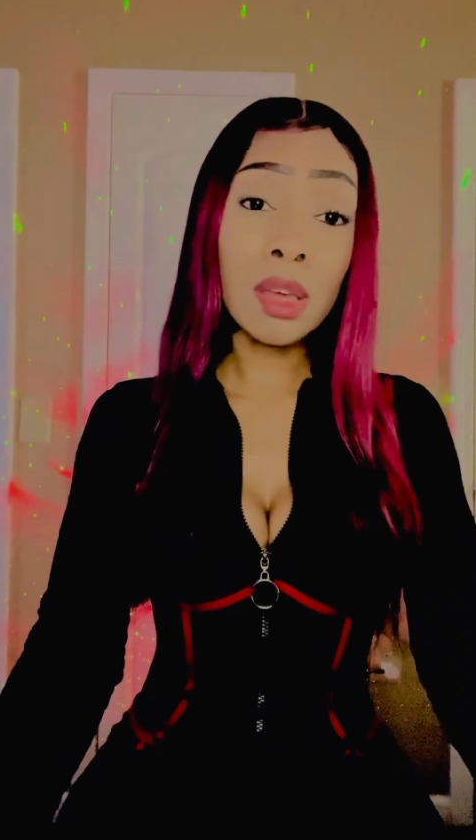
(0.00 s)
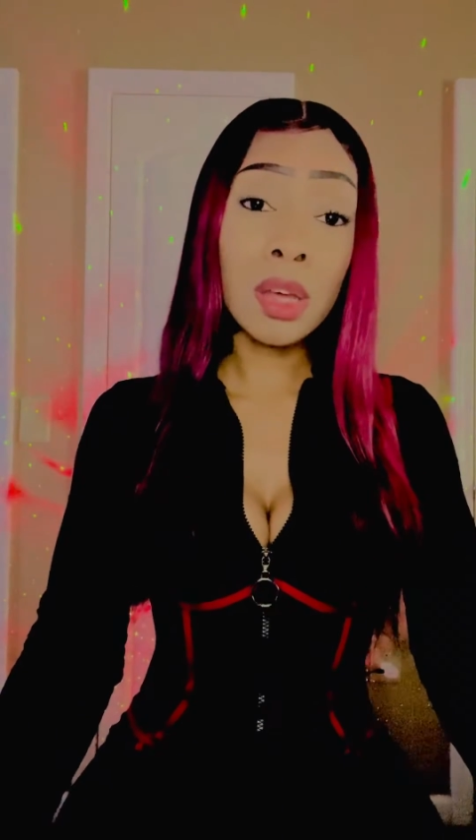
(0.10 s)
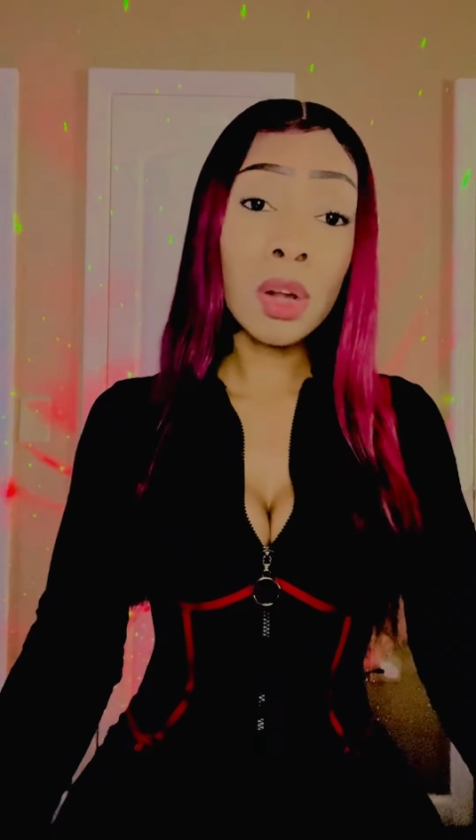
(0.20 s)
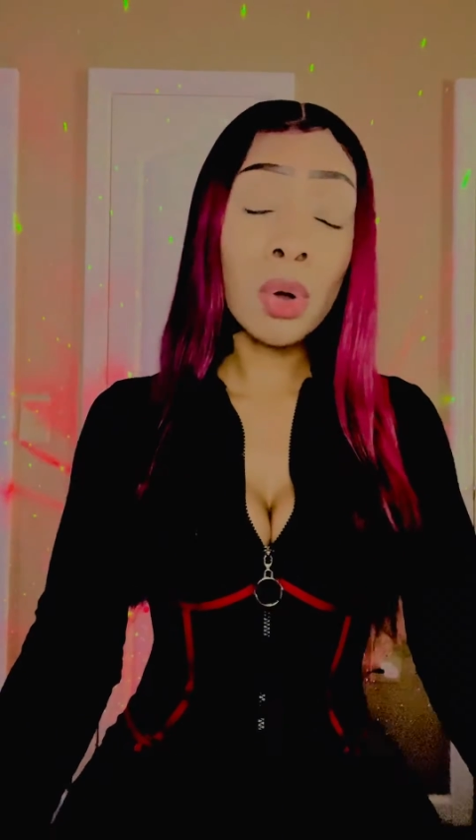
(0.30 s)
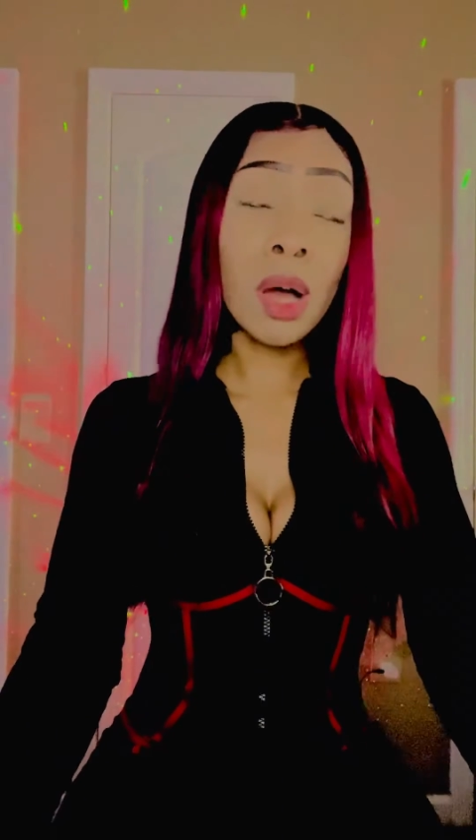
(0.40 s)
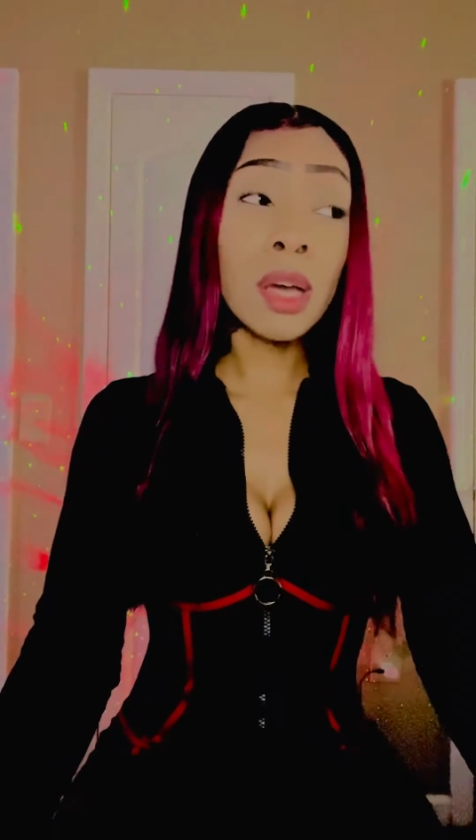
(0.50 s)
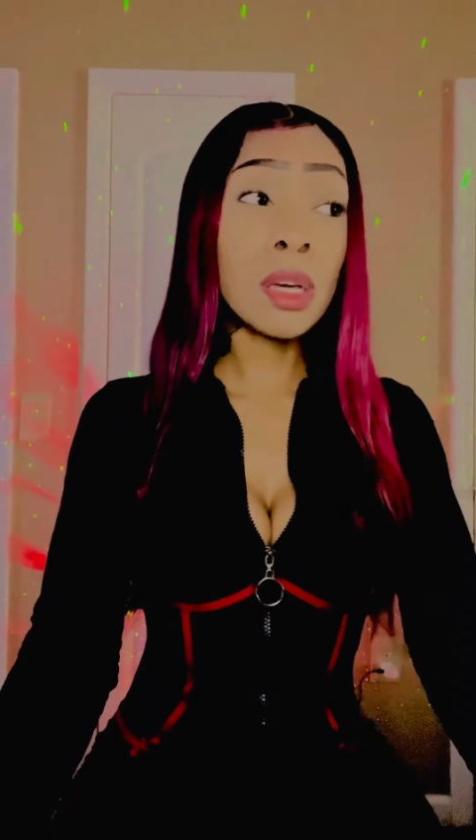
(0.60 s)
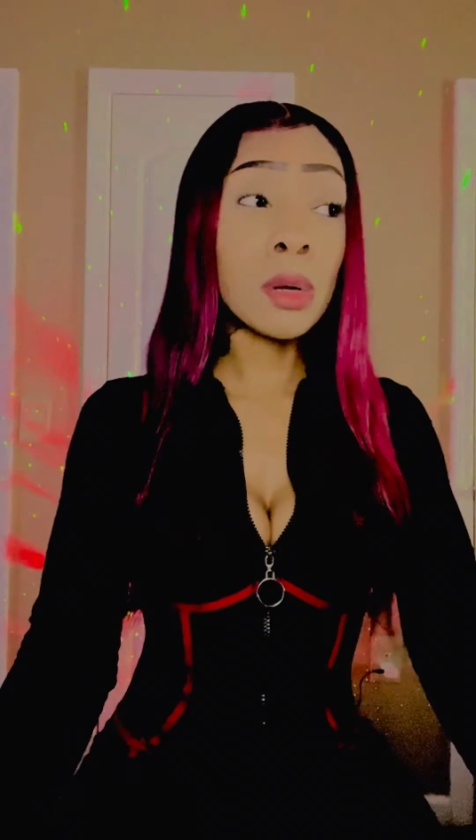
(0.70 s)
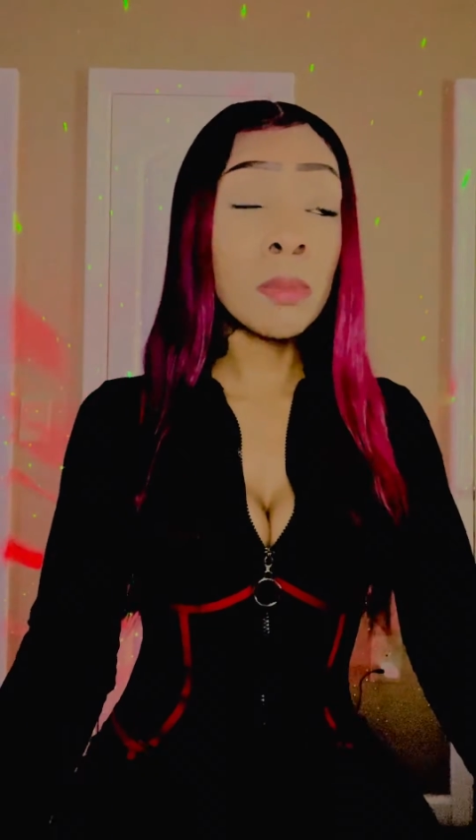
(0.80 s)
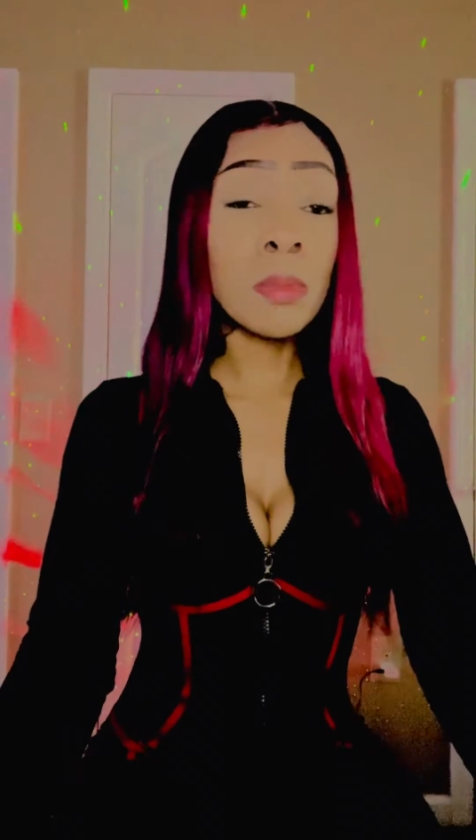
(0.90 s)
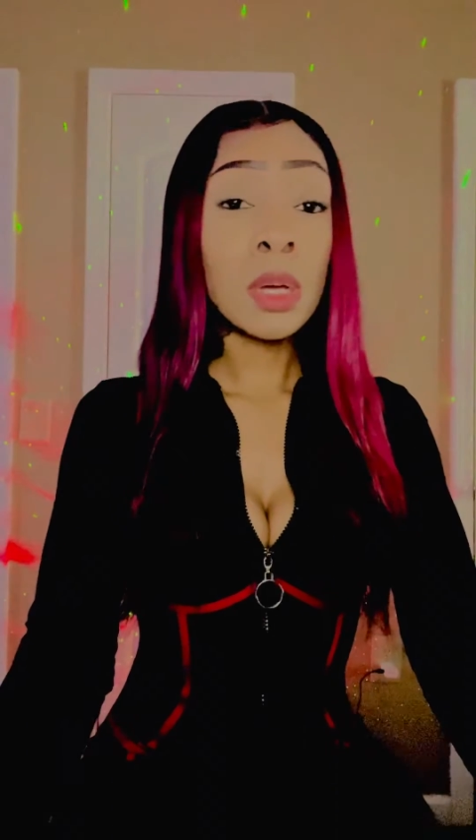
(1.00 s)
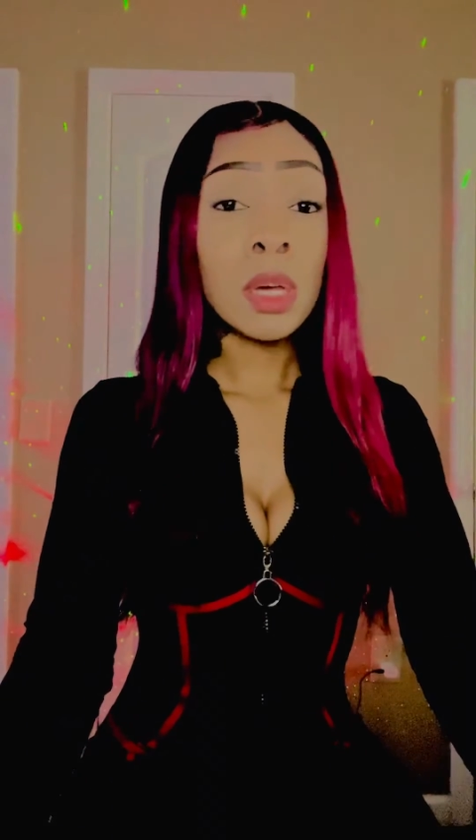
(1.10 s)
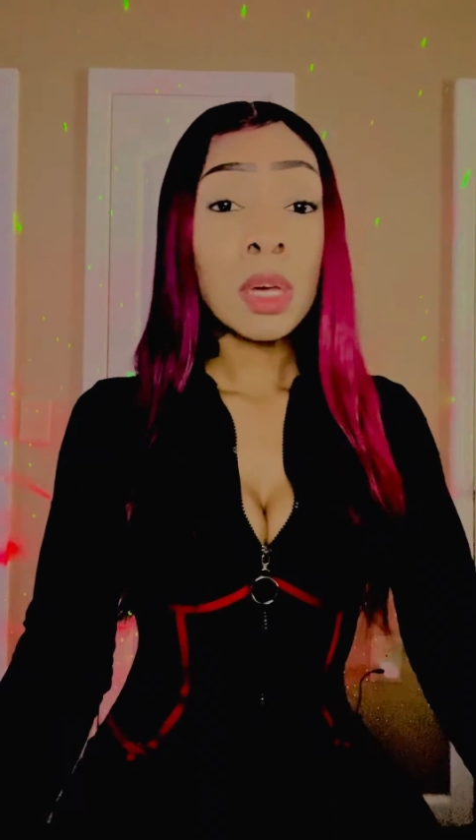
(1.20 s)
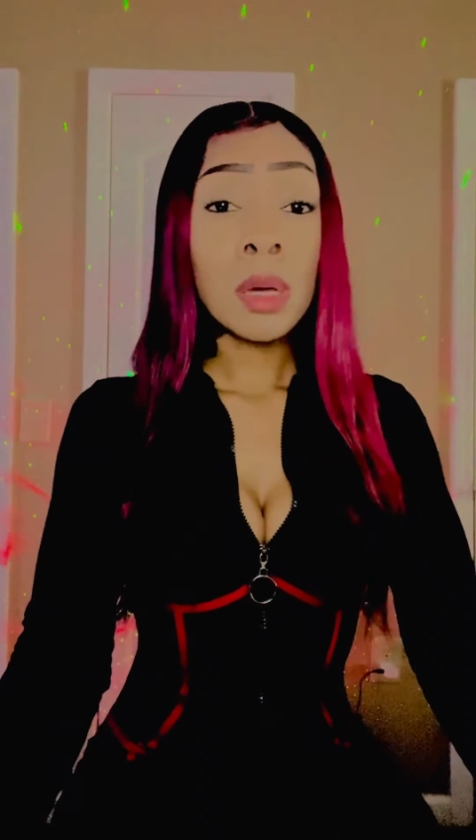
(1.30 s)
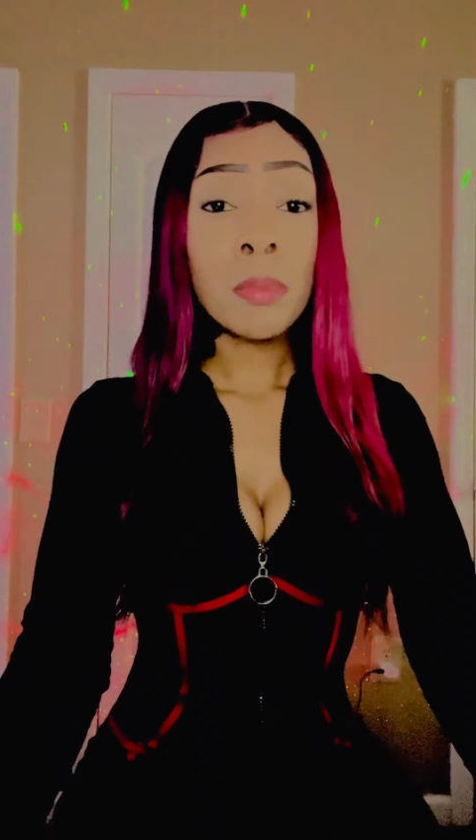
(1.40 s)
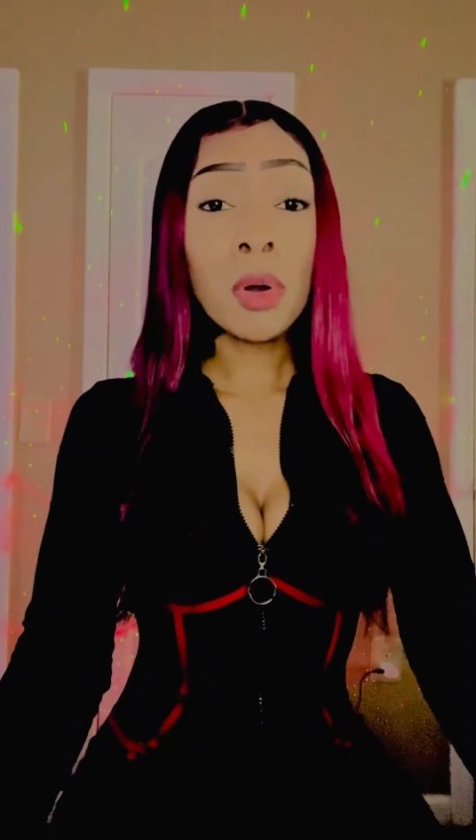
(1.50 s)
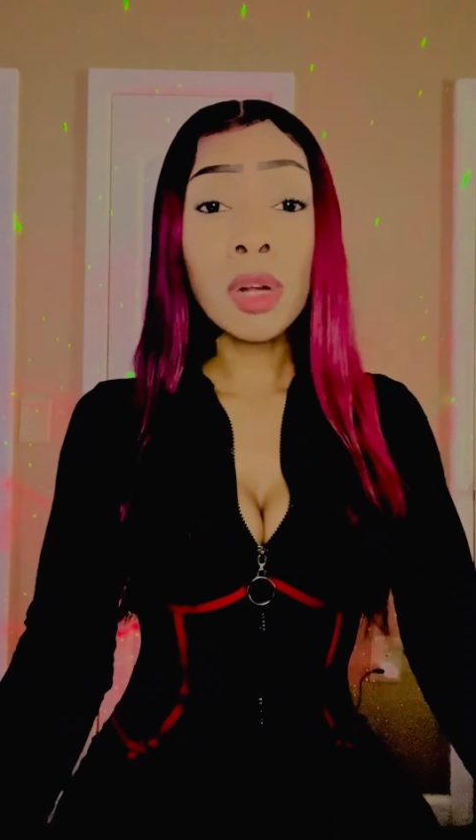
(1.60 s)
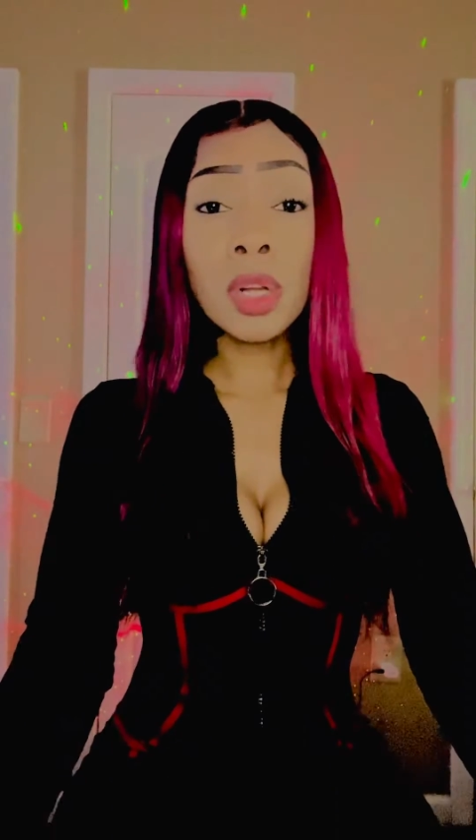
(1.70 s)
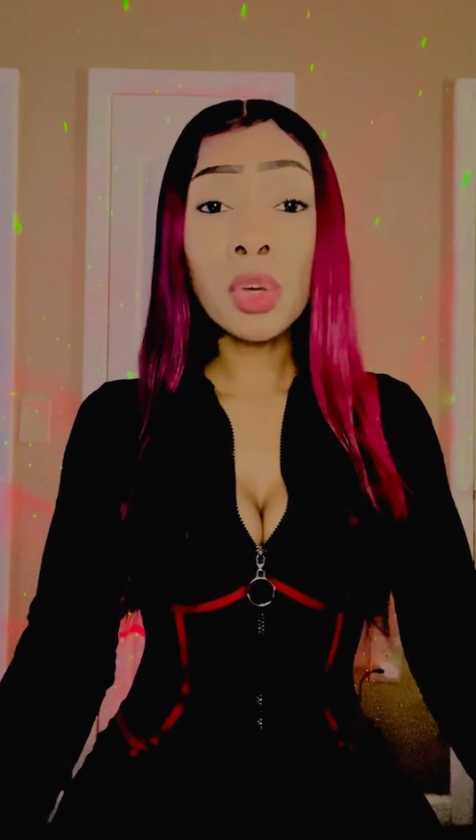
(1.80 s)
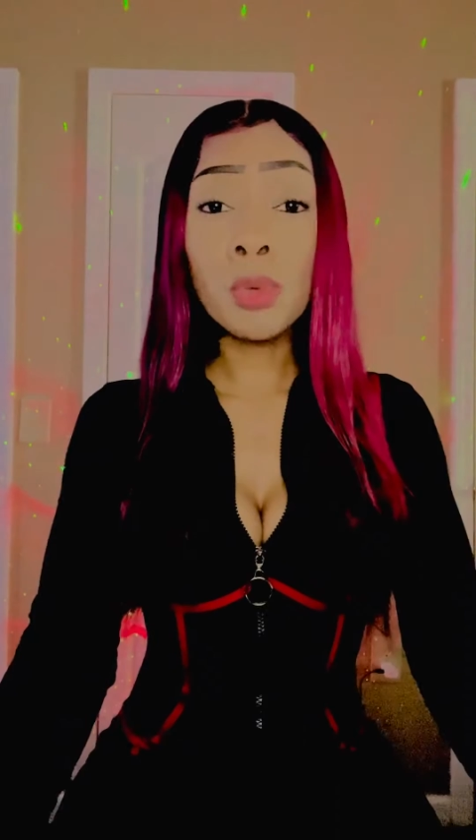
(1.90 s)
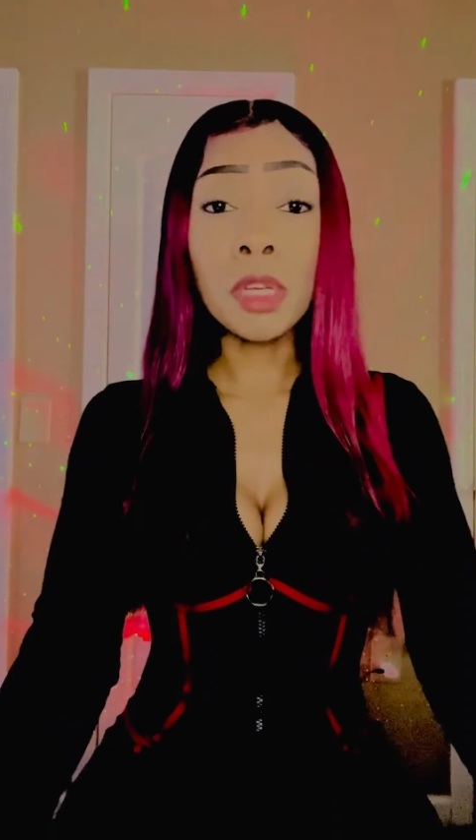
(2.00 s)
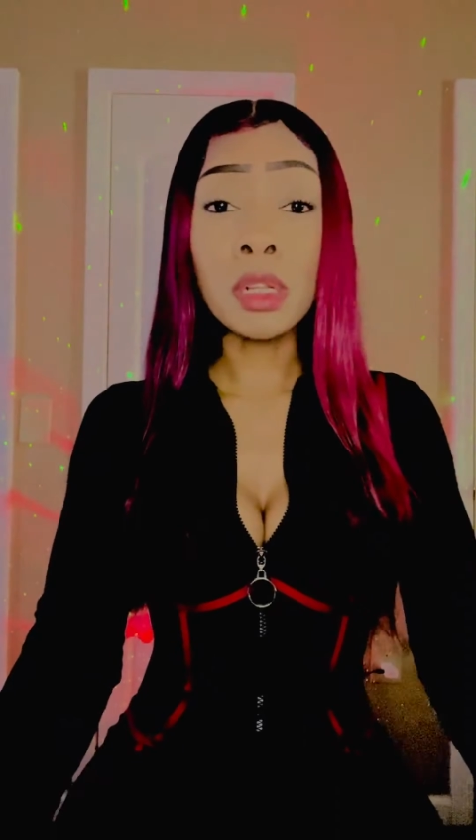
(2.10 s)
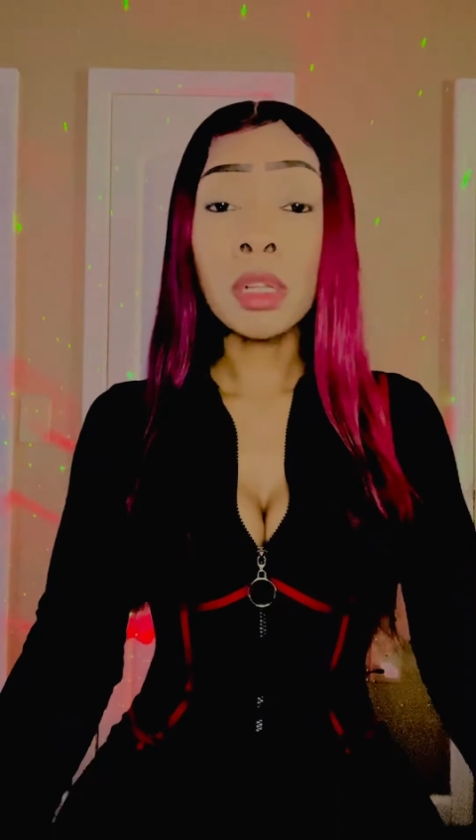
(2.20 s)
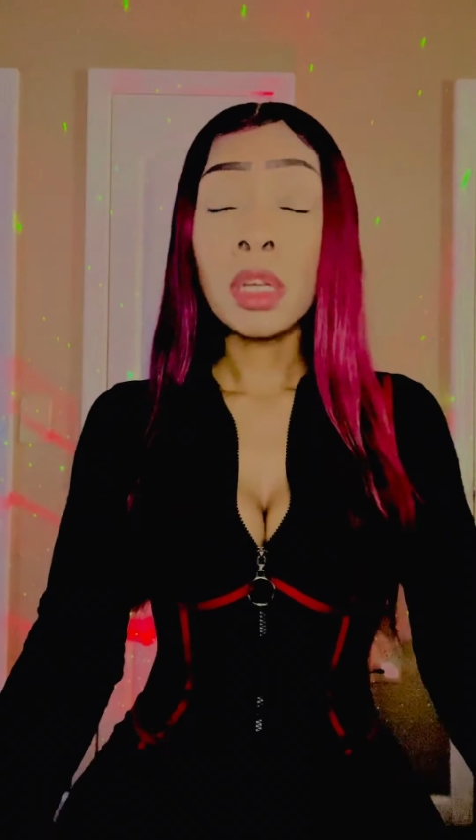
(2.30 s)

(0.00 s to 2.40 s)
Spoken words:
You know, I am part human.